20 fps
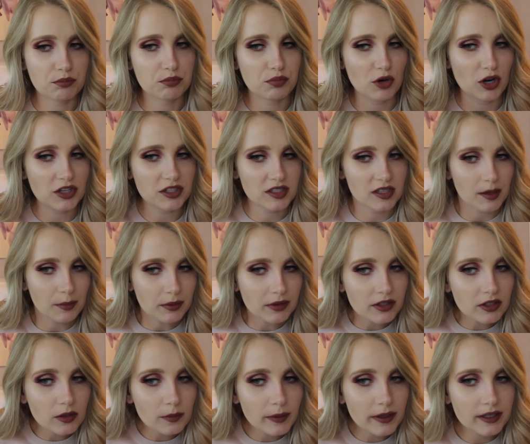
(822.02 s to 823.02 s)
bronze it up a
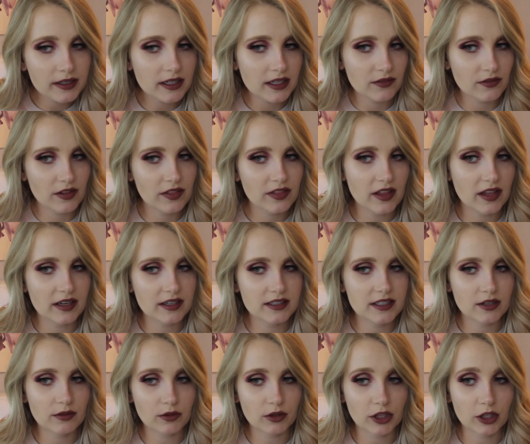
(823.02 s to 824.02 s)
little bit, and even then it
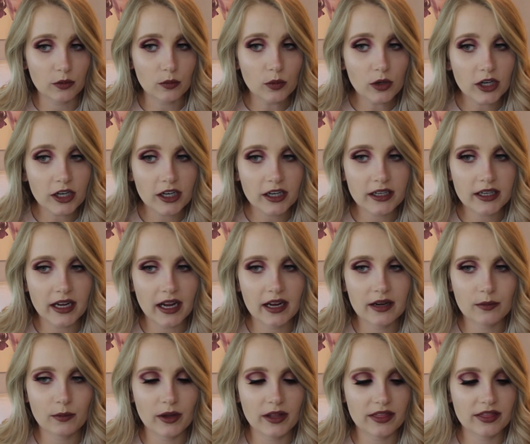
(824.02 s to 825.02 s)
didn't really work.
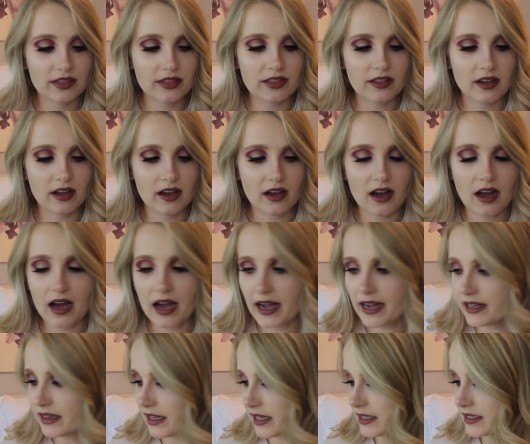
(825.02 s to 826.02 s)
And with the
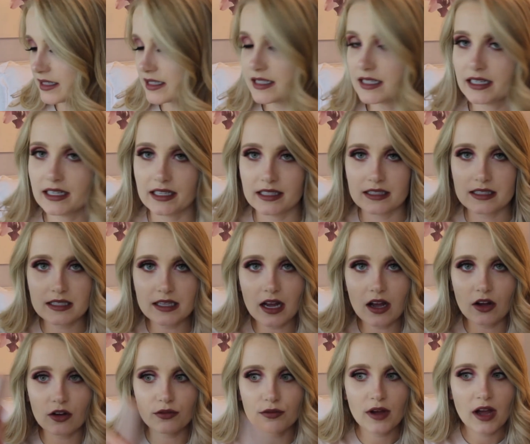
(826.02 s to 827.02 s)
highlight stick
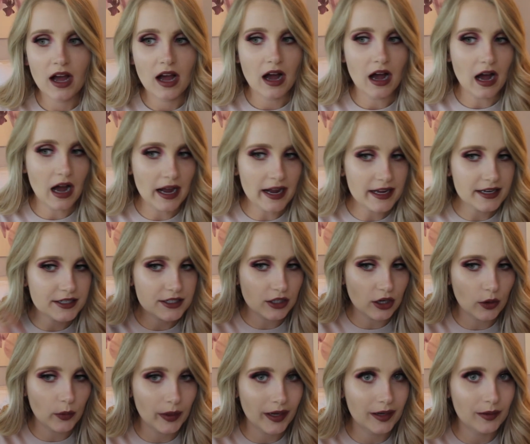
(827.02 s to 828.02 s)
itself, I had to
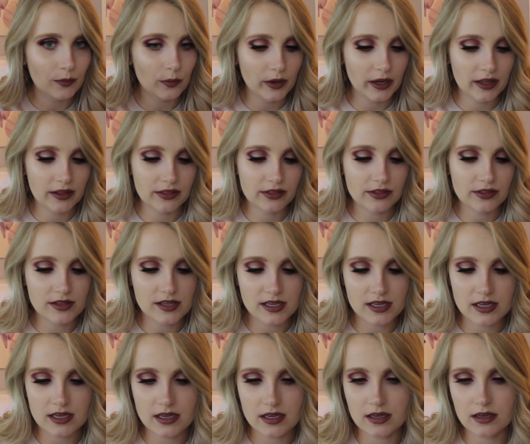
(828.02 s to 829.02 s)
go in with
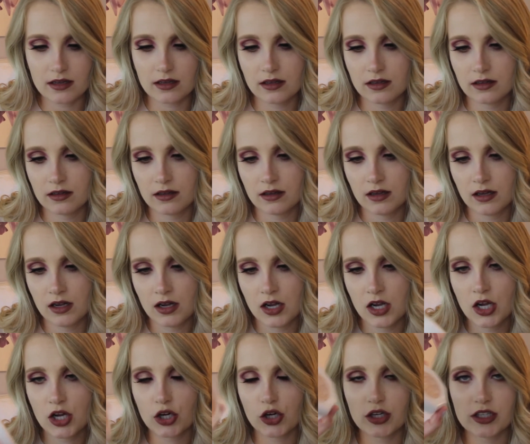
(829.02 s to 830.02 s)
the
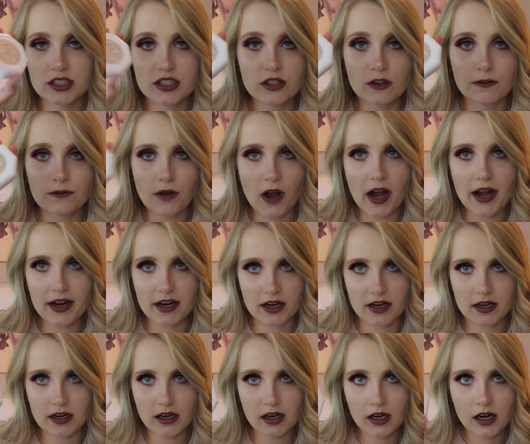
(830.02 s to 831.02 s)
Crystal
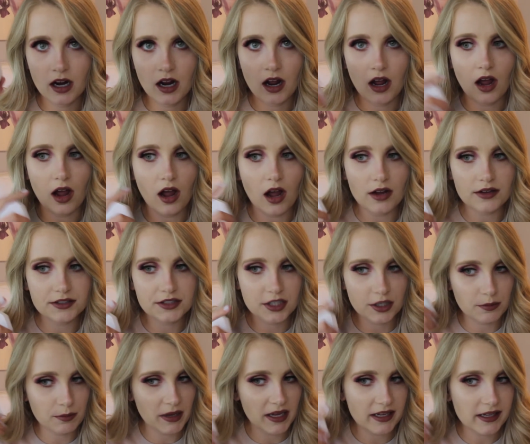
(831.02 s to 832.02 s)
Fire
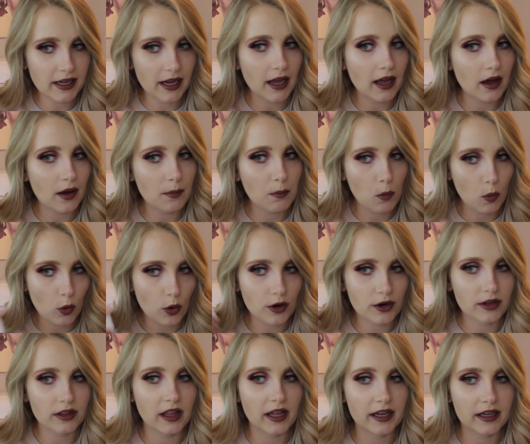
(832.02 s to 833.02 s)
to make it
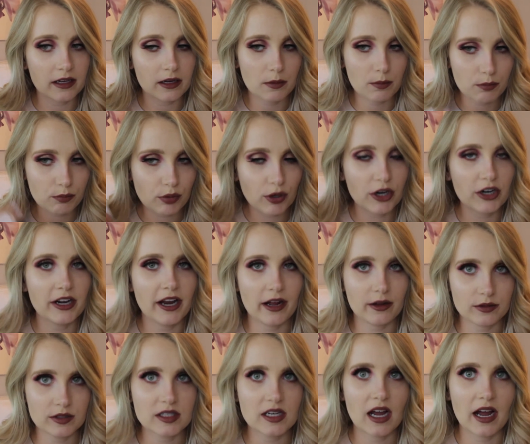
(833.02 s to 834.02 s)
more like
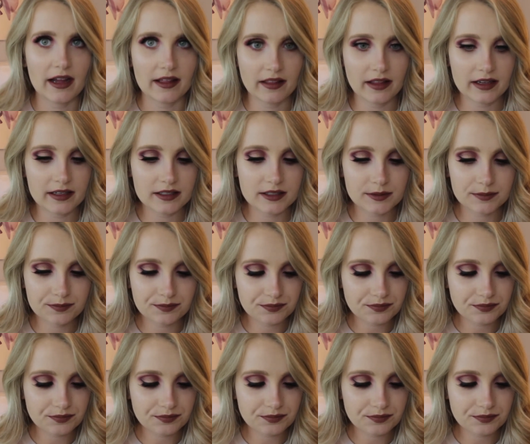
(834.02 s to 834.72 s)
pronounced highlight.